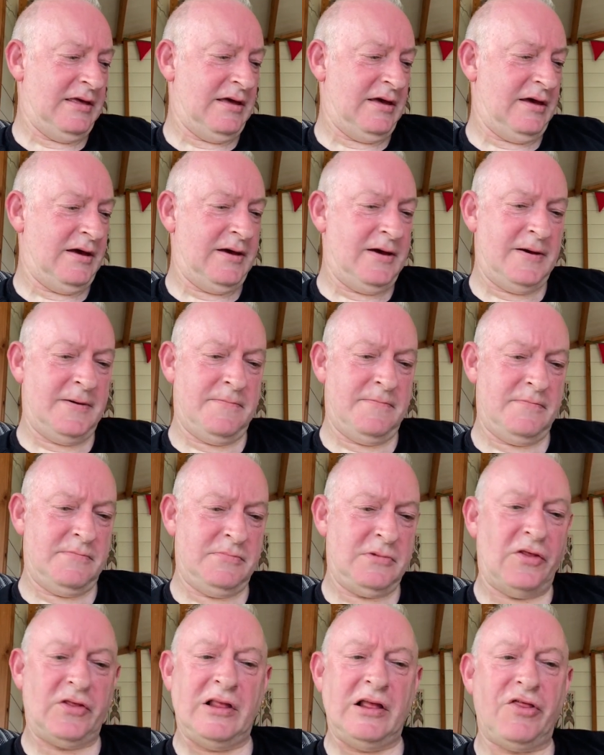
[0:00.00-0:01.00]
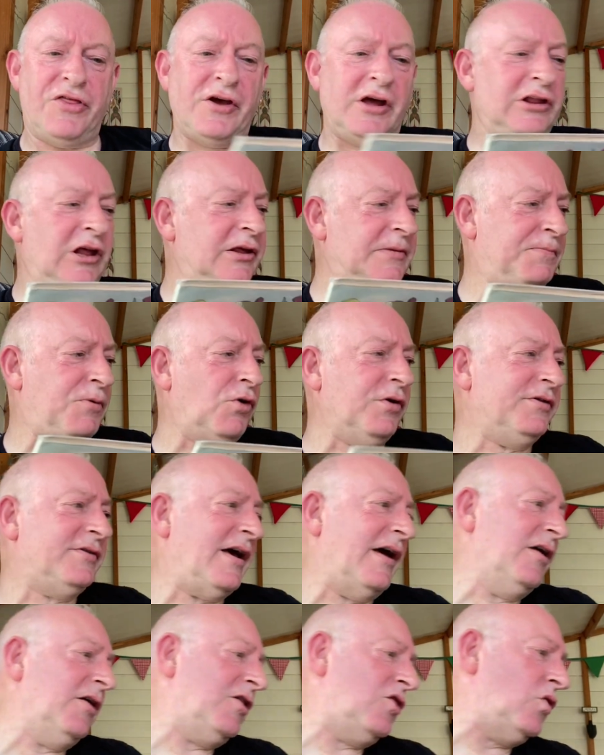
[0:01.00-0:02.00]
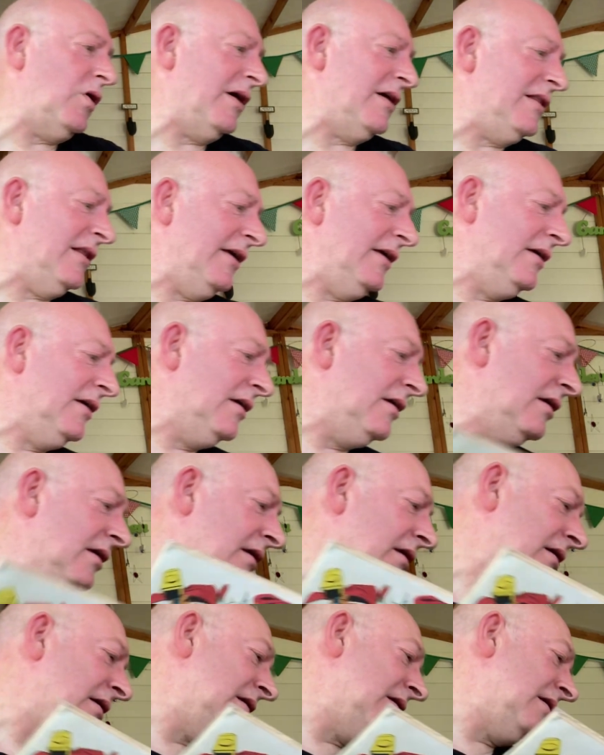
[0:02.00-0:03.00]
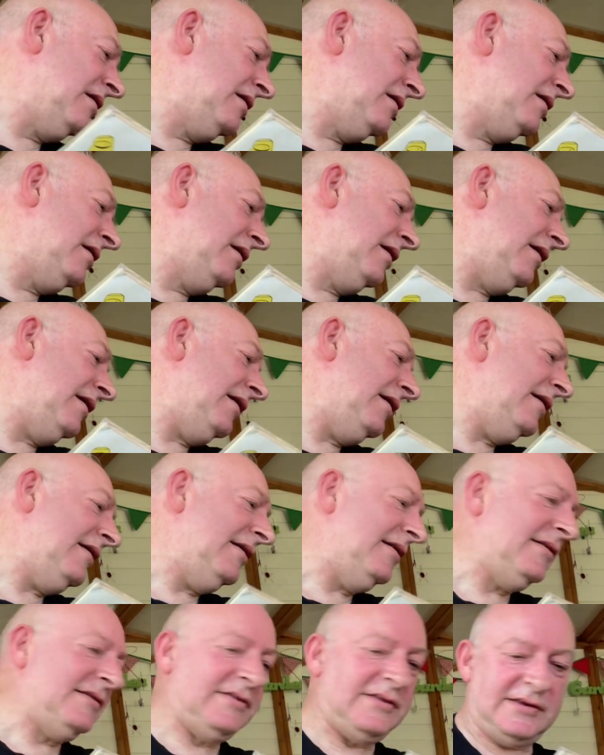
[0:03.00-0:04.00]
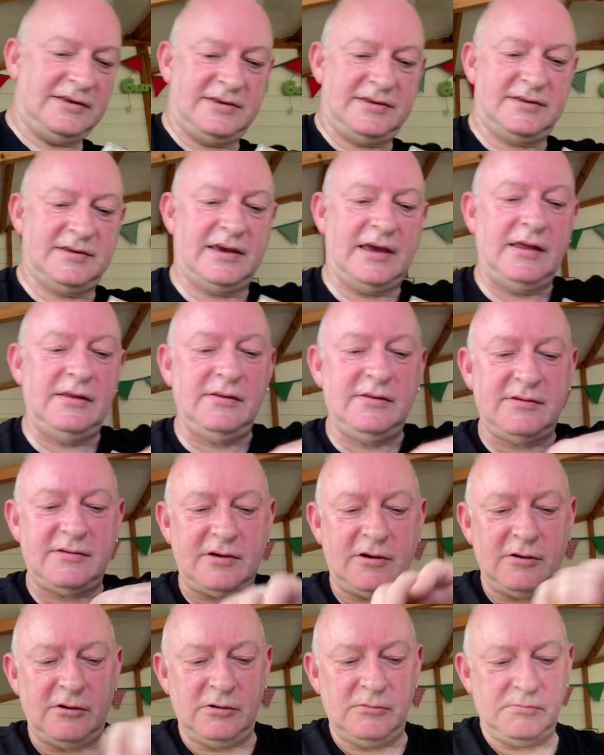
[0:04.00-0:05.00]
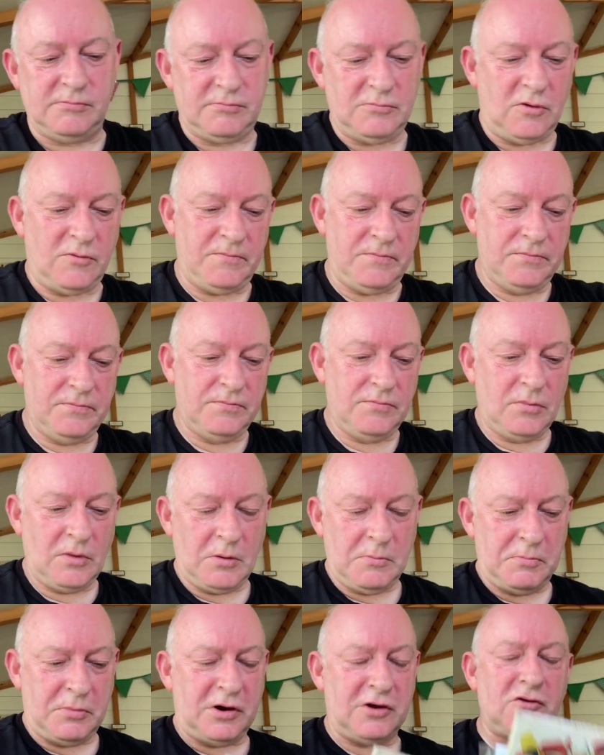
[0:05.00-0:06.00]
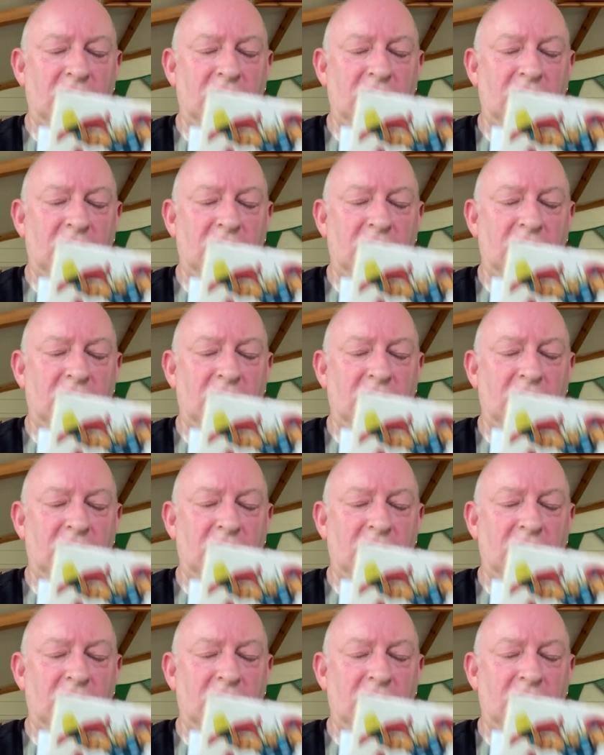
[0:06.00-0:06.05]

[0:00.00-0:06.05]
Another little thing I'd like to point out quickly is the skin tone, because